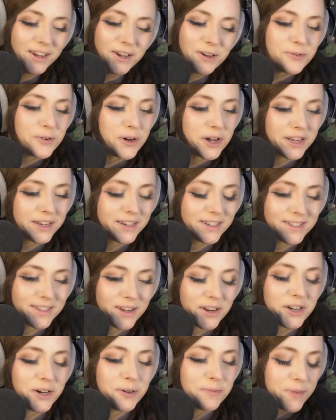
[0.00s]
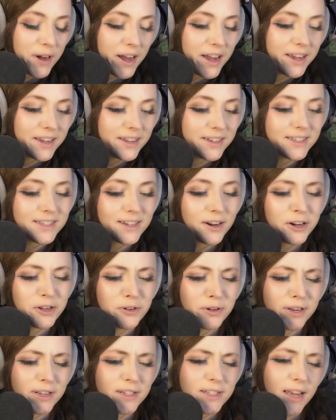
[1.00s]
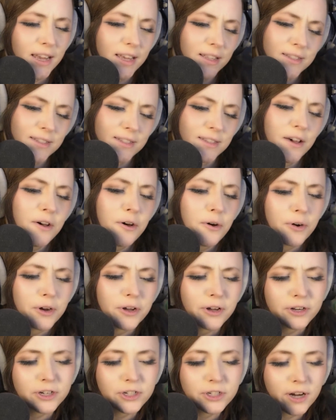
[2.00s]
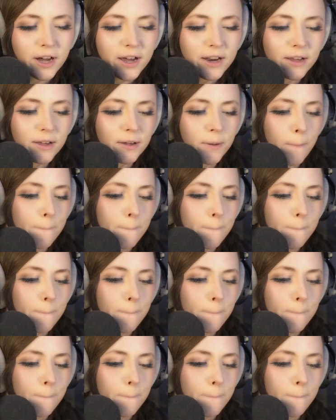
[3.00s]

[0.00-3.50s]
What is on your mind? Are you going to take it slow? Or are you going to try to